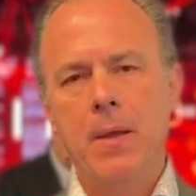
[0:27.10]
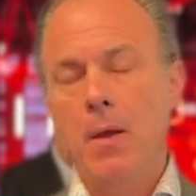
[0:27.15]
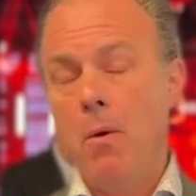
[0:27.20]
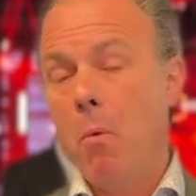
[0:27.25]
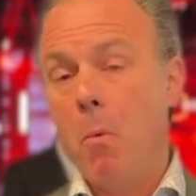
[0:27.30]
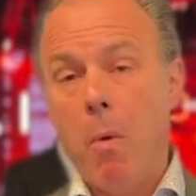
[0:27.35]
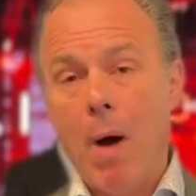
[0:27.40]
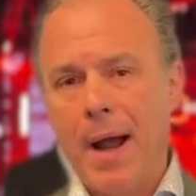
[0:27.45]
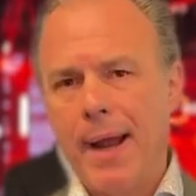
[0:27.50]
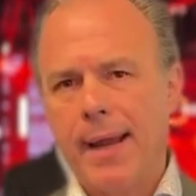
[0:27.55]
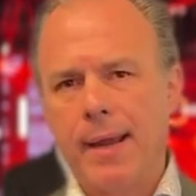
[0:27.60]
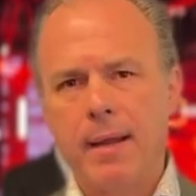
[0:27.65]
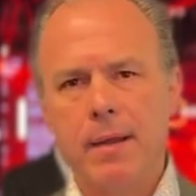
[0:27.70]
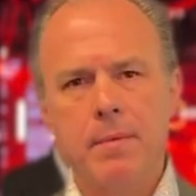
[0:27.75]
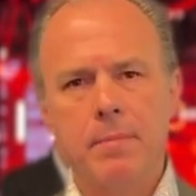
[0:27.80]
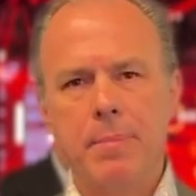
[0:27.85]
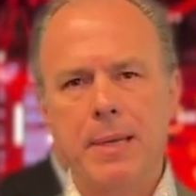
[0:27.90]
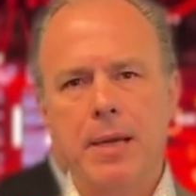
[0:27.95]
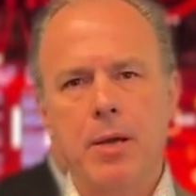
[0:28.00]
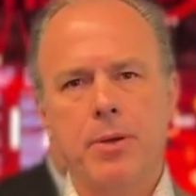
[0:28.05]
Why?
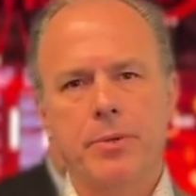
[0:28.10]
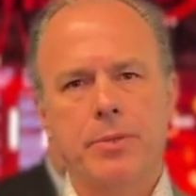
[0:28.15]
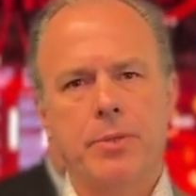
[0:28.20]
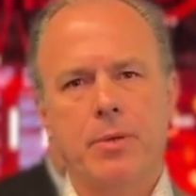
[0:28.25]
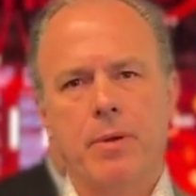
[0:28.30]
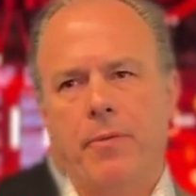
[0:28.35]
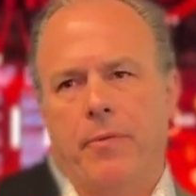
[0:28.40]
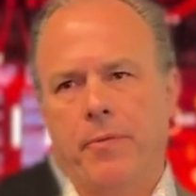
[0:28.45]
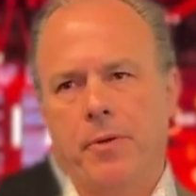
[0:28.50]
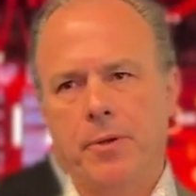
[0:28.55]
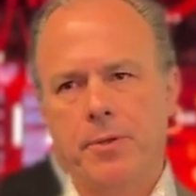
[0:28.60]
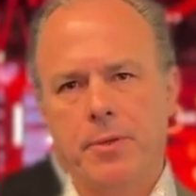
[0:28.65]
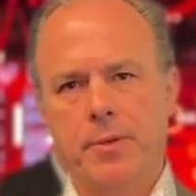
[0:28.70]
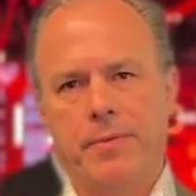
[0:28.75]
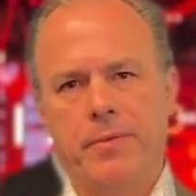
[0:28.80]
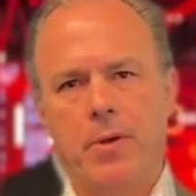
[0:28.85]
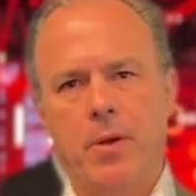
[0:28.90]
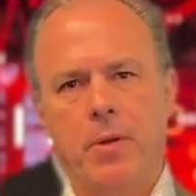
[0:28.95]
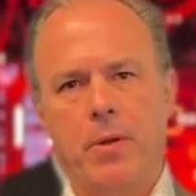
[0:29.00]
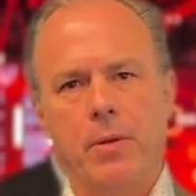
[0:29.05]
Because first
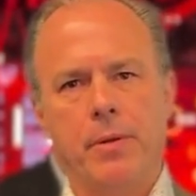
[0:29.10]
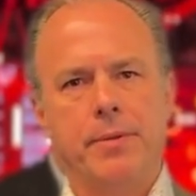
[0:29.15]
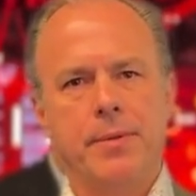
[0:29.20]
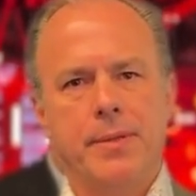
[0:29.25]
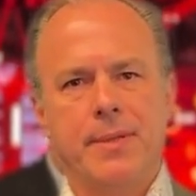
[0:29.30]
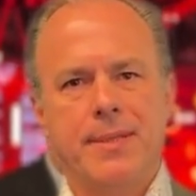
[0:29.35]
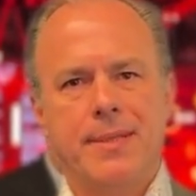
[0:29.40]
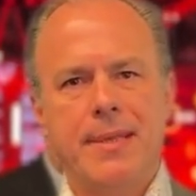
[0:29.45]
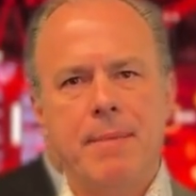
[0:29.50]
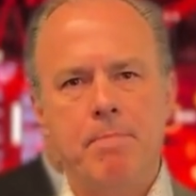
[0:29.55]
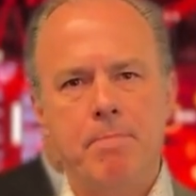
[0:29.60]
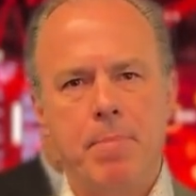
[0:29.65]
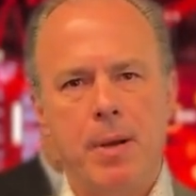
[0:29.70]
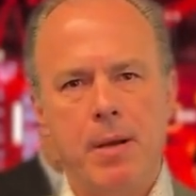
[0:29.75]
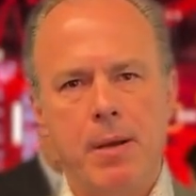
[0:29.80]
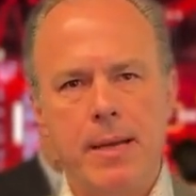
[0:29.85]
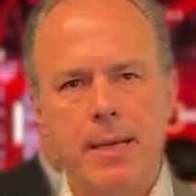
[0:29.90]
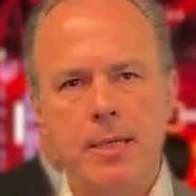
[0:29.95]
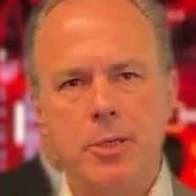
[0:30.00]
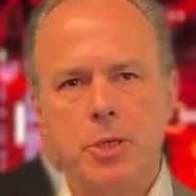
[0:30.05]
of all, the simple
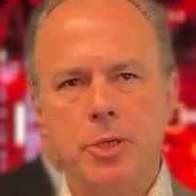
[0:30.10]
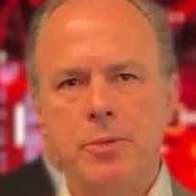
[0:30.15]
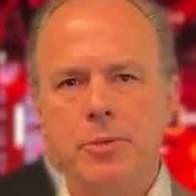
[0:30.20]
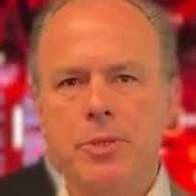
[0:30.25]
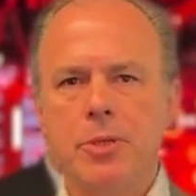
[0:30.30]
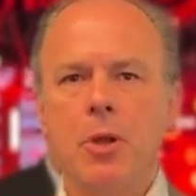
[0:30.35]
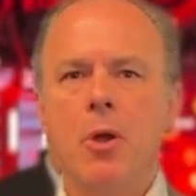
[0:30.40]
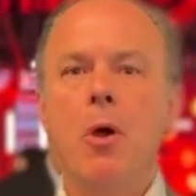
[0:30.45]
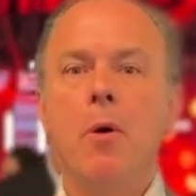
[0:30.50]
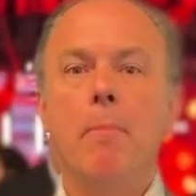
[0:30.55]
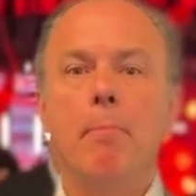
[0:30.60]
lesions,